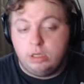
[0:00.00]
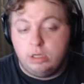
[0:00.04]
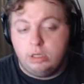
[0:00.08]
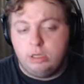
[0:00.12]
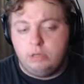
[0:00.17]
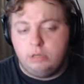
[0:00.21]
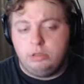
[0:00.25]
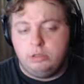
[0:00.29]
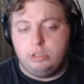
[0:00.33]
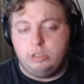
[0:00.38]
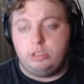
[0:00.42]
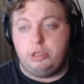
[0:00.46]

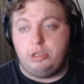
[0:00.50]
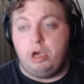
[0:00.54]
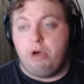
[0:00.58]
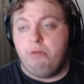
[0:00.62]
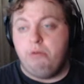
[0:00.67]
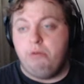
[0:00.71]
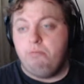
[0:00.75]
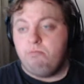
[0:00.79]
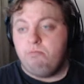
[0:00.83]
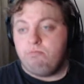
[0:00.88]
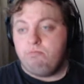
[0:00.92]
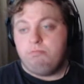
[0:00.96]

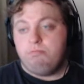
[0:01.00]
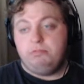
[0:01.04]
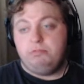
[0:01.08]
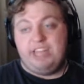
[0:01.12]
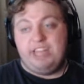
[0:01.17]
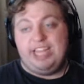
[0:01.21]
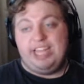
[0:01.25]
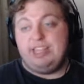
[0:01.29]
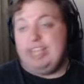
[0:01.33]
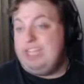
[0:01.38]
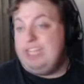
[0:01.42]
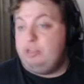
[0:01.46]
So
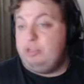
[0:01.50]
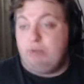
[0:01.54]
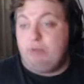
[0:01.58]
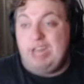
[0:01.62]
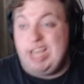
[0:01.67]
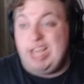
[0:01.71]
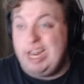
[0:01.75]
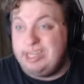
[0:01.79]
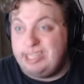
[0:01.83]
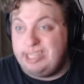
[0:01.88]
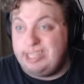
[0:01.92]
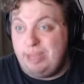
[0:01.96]
that's what I
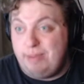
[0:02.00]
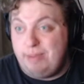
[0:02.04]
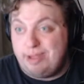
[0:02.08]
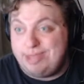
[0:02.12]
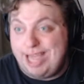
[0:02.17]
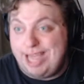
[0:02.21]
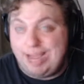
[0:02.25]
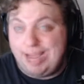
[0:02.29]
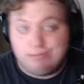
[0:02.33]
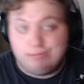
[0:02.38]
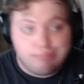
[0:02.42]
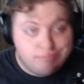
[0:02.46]
got to say about
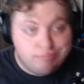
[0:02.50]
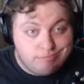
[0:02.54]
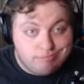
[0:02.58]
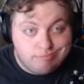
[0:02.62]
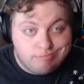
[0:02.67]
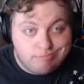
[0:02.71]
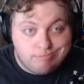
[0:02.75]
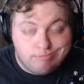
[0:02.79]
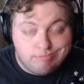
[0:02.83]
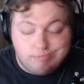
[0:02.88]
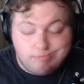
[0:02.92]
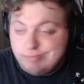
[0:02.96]
that.
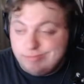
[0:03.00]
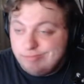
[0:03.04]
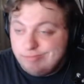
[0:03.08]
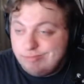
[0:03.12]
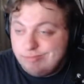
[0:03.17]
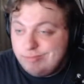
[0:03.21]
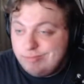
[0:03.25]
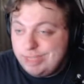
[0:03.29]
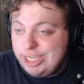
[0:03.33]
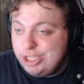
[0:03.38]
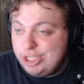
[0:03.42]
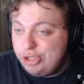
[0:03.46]

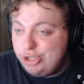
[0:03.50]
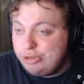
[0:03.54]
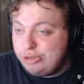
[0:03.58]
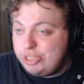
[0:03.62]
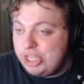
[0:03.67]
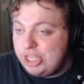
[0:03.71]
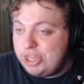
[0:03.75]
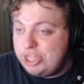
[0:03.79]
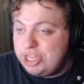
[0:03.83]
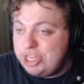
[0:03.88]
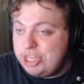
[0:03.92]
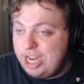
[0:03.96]
Easier
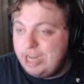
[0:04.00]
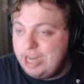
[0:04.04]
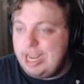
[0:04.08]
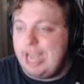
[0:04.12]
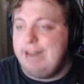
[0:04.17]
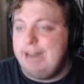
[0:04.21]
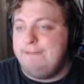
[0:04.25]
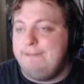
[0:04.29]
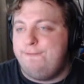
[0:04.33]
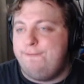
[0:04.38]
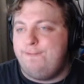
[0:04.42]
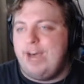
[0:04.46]
said than done.
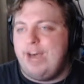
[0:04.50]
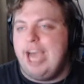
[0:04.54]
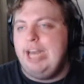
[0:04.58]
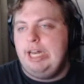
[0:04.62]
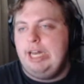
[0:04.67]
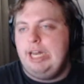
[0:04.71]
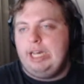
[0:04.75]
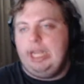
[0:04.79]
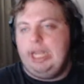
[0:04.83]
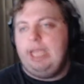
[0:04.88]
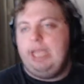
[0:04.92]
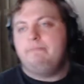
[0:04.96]
And
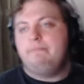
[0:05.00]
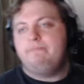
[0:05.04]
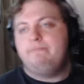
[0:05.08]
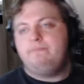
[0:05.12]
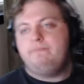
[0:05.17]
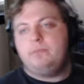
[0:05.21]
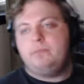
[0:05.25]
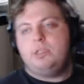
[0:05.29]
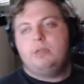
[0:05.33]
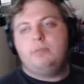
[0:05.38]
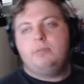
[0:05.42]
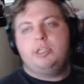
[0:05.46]
finally,
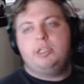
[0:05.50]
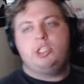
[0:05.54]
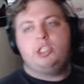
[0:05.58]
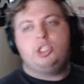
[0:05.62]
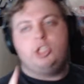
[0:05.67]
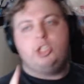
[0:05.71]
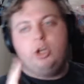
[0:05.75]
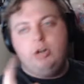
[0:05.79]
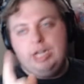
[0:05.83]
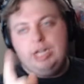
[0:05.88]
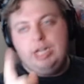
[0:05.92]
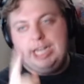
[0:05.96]
but
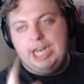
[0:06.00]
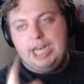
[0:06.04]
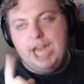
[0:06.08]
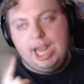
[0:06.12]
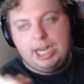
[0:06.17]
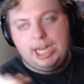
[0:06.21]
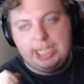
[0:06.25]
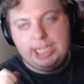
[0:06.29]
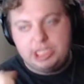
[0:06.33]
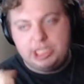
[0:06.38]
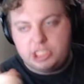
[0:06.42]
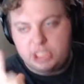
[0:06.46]
certainly not
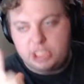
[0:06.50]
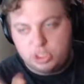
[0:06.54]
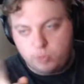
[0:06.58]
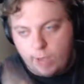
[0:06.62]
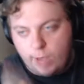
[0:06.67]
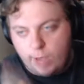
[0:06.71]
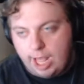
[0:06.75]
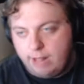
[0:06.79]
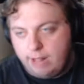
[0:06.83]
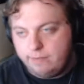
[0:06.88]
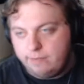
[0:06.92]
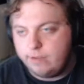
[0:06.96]
least as
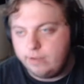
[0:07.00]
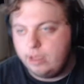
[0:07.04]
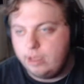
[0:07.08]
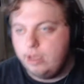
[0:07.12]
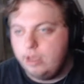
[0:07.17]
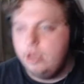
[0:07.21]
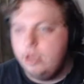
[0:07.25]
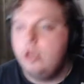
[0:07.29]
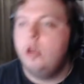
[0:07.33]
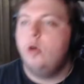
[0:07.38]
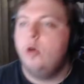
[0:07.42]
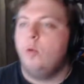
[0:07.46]
well,
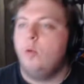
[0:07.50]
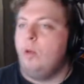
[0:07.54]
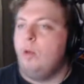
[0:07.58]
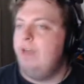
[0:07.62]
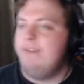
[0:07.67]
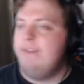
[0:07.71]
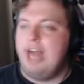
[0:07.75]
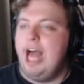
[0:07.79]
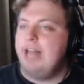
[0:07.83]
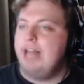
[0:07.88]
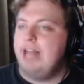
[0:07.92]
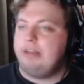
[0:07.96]
we've
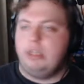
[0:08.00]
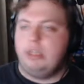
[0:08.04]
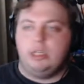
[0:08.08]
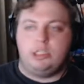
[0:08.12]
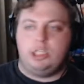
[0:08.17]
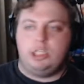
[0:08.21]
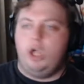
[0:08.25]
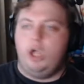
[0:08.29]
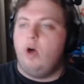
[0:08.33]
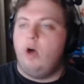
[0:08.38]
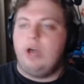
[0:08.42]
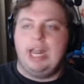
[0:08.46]
got the
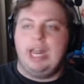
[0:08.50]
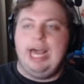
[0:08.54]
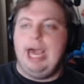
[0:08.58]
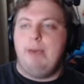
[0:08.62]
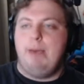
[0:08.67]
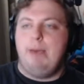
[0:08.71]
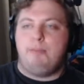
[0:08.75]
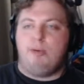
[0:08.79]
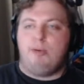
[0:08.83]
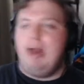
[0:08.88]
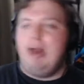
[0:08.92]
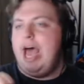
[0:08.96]
Sogalea
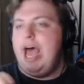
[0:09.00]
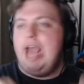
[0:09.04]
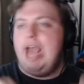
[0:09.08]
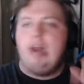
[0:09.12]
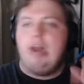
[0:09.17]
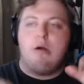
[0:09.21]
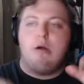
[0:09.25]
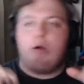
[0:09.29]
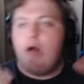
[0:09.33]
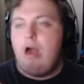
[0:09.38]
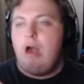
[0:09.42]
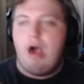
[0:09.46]
Pride,
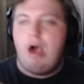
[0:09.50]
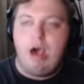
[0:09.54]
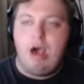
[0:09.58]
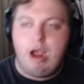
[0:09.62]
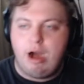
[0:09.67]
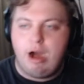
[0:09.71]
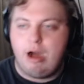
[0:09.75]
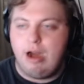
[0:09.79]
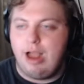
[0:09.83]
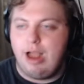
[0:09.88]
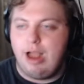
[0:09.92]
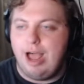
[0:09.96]

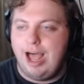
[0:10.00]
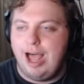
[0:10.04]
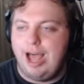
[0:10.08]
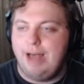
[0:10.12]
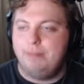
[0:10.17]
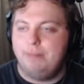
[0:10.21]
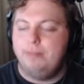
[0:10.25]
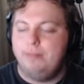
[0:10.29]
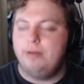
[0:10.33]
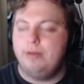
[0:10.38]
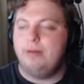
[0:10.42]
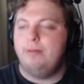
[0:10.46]
RAR,
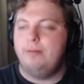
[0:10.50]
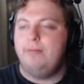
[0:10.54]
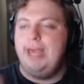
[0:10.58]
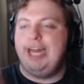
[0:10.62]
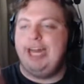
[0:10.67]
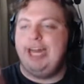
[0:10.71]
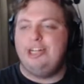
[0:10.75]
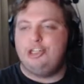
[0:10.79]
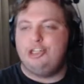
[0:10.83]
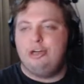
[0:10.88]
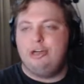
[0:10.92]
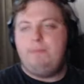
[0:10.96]

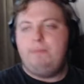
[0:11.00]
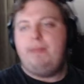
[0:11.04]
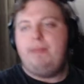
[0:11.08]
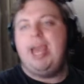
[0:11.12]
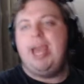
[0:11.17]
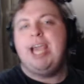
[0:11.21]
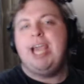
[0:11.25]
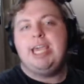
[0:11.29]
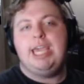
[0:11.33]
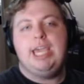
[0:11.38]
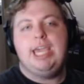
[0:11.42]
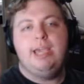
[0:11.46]
manager
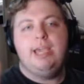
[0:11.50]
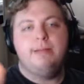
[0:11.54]
Pengy.